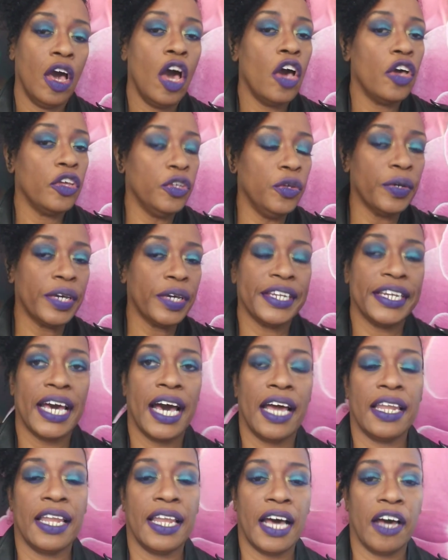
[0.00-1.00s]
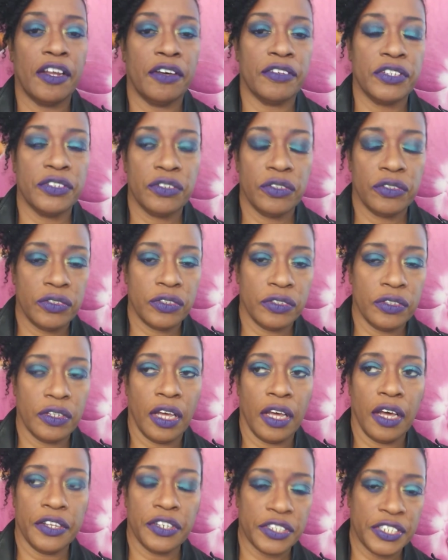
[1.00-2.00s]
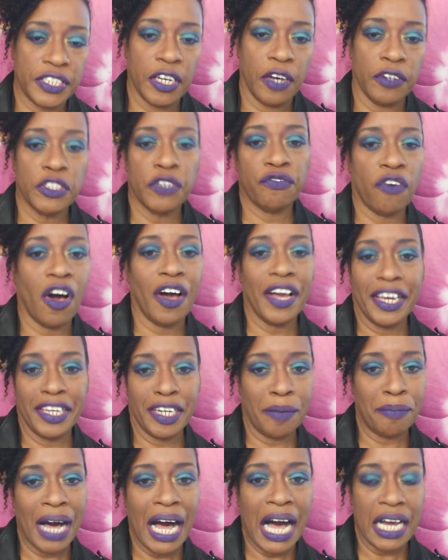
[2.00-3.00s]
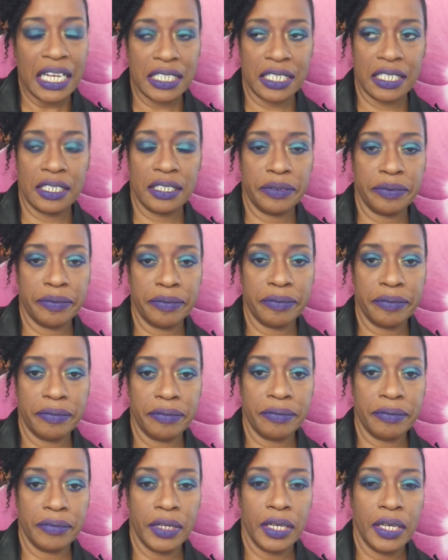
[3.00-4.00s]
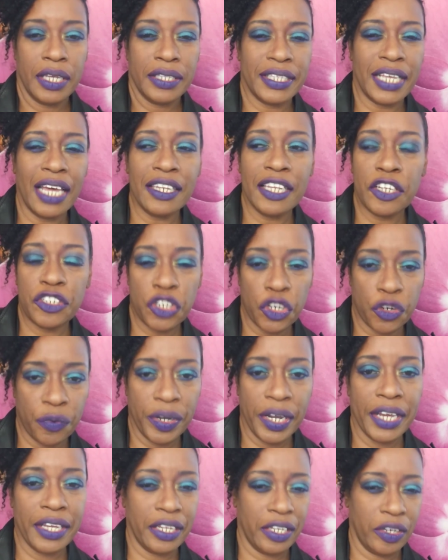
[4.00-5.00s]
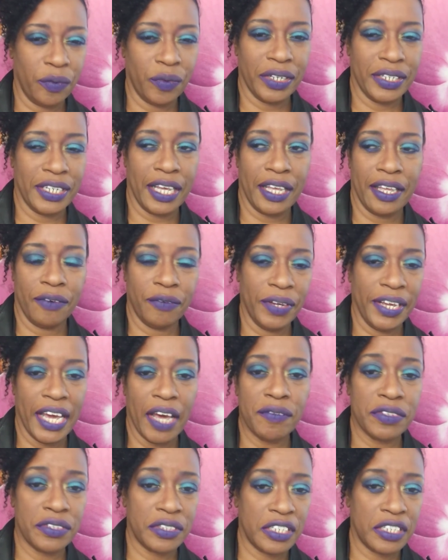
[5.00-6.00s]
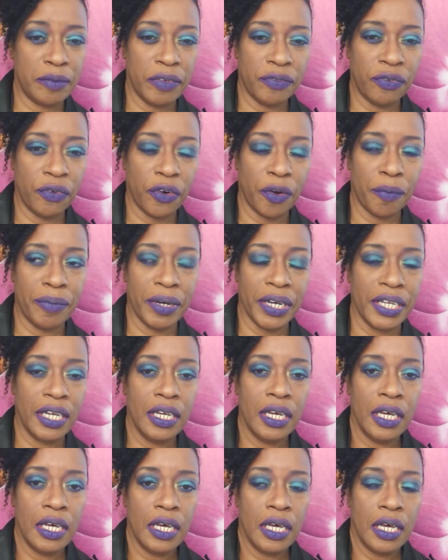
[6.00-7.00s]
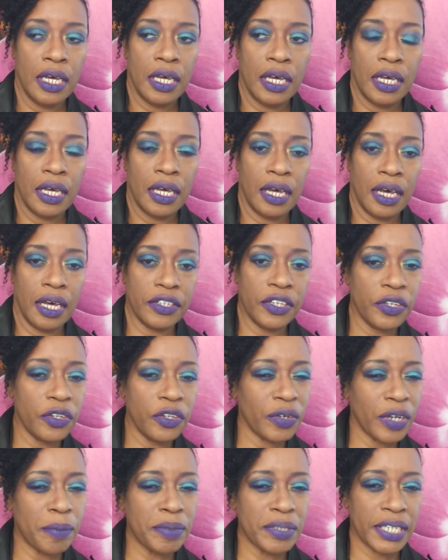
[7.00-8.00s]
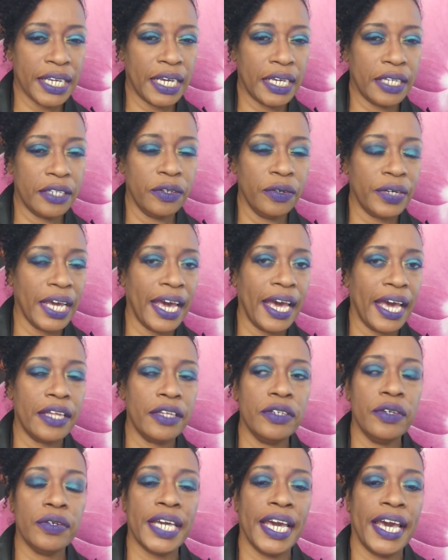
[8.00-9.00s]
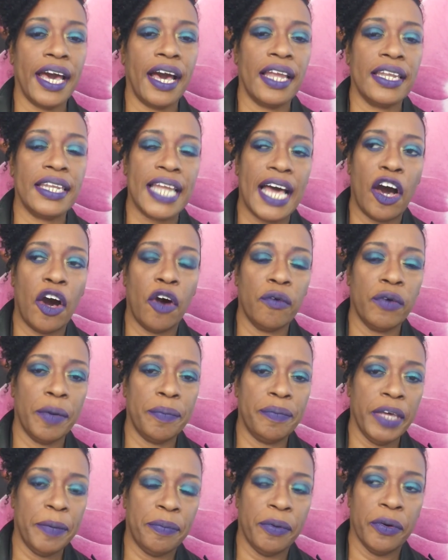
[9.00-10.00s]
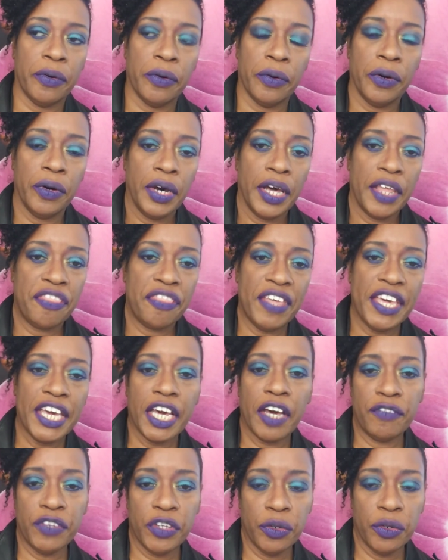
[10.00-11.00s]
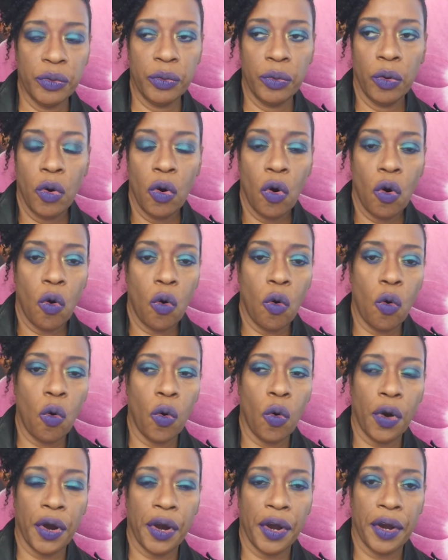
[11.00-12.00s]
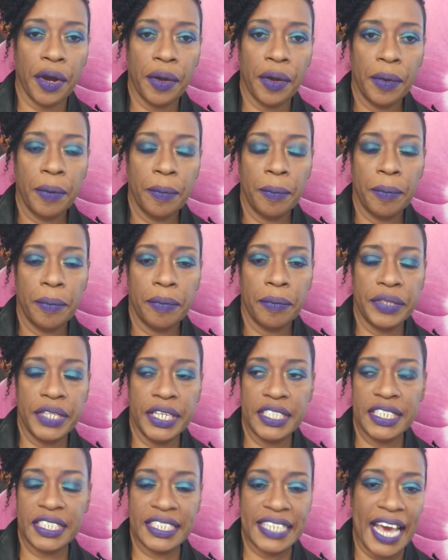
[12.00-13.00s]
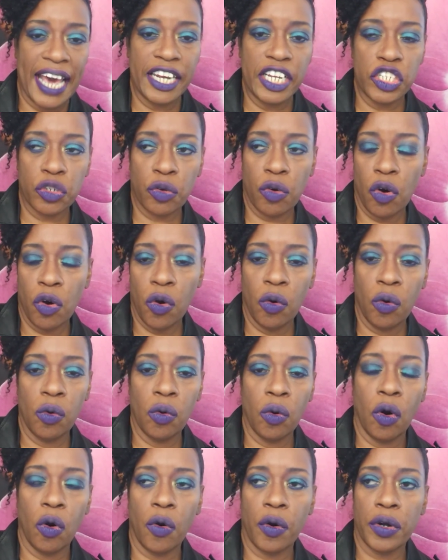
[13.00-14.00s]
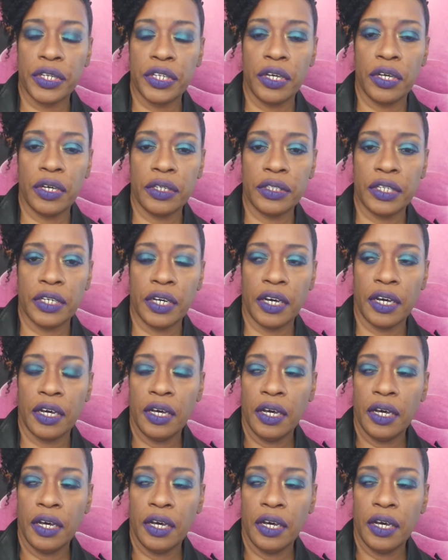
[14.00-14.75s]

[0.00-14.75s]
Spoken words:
you cannot allow yourself to fall in a box. Not unless you're creating one that we haven't seen before, but you know what I'm saying? You can't allow what people think of you, or the status quo, or the